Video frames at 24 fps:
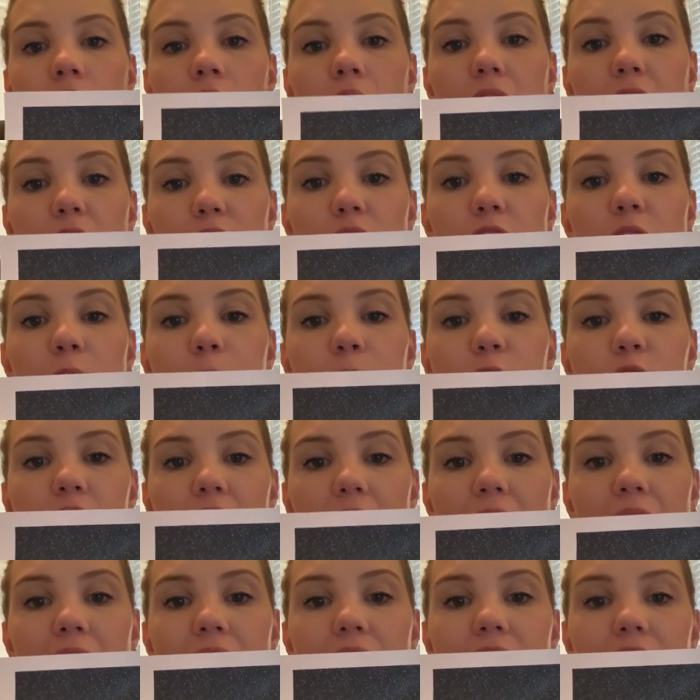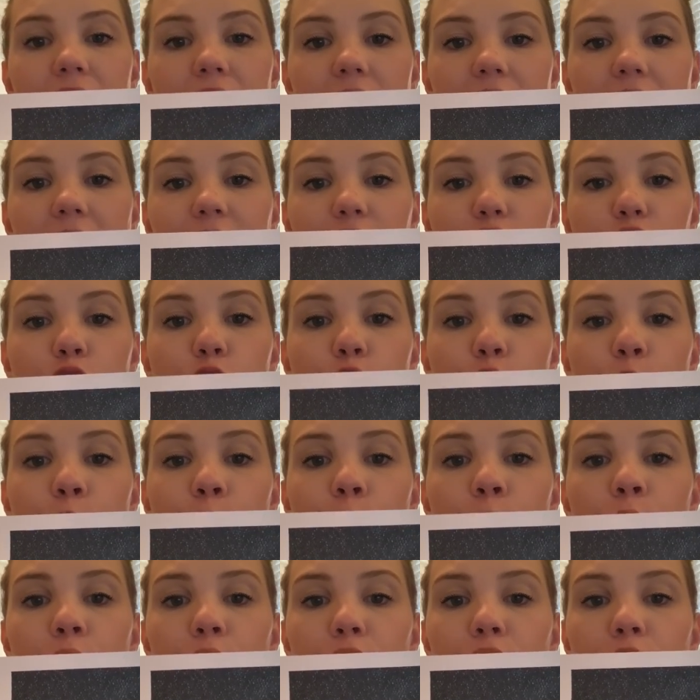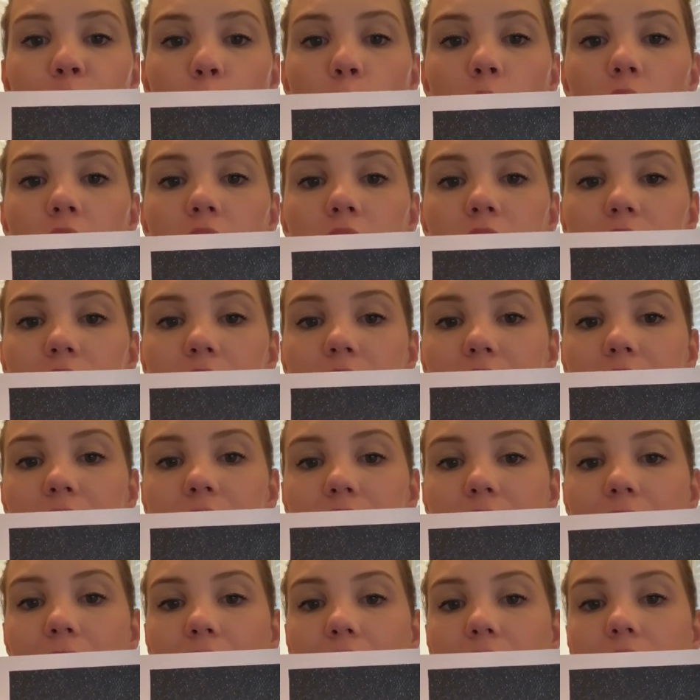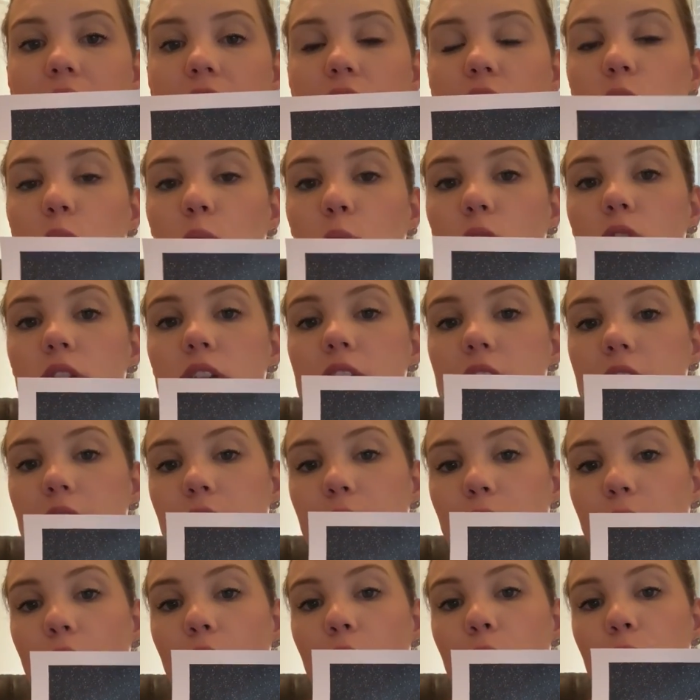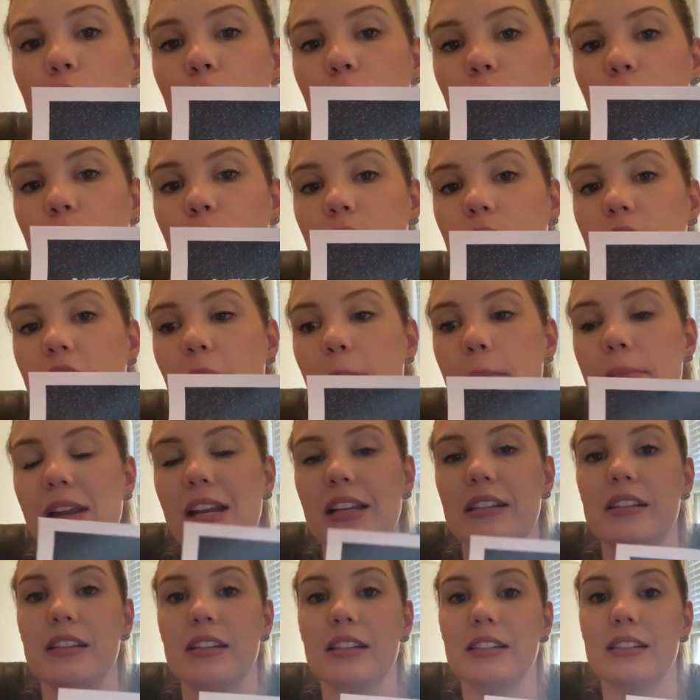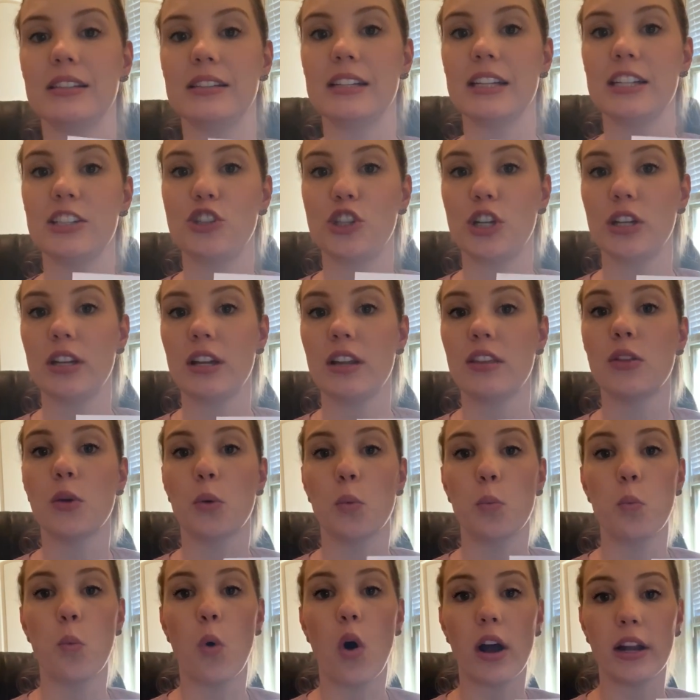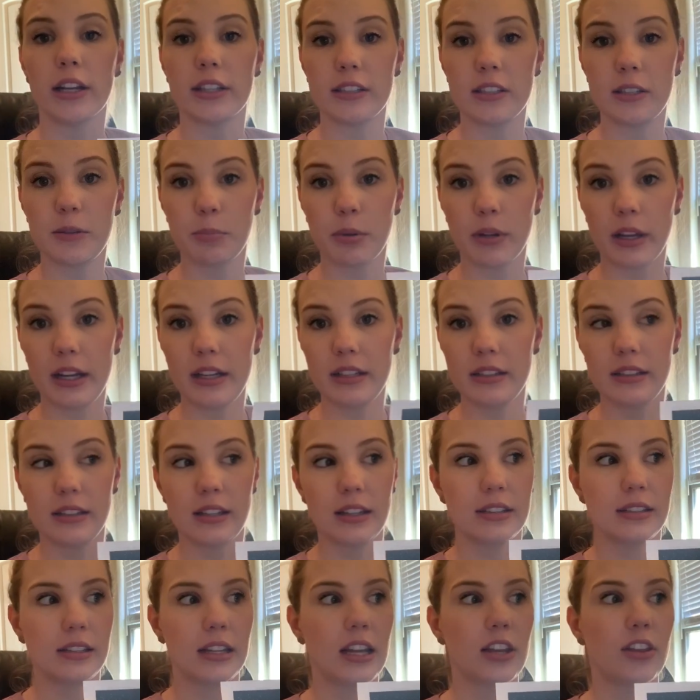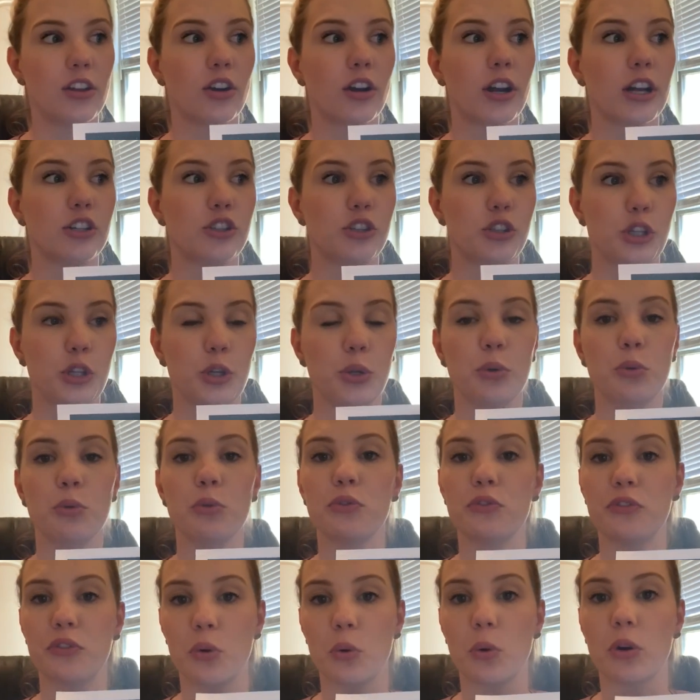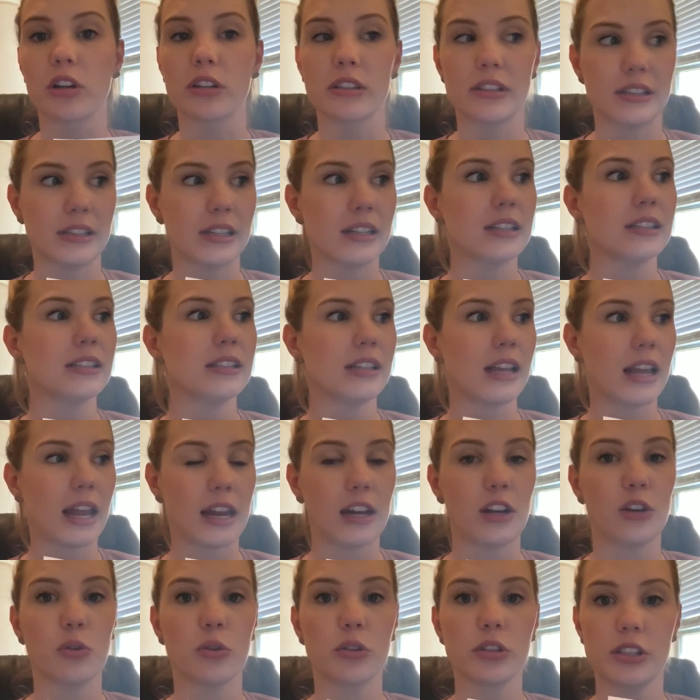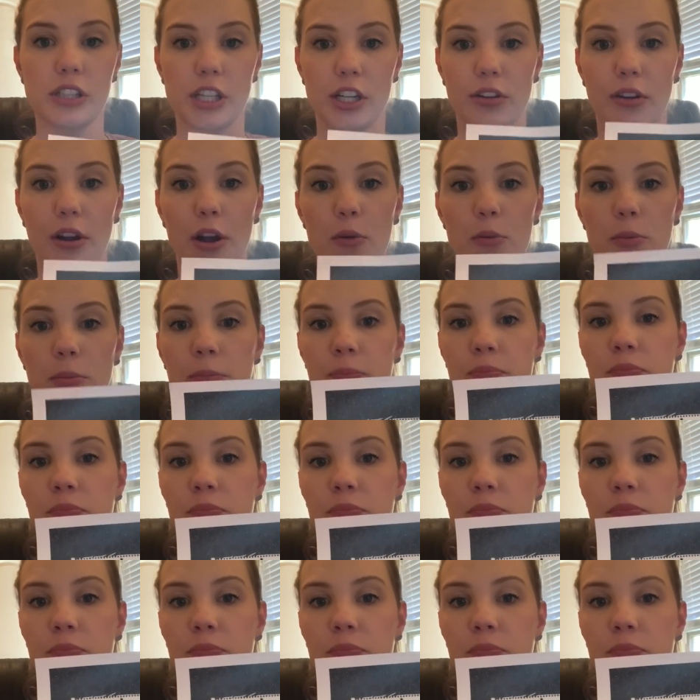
Even numbers end in a 2, 4, 6, 8, or 0. That means the digit in the ones place is either a 2, 4, 6, 8, or 0.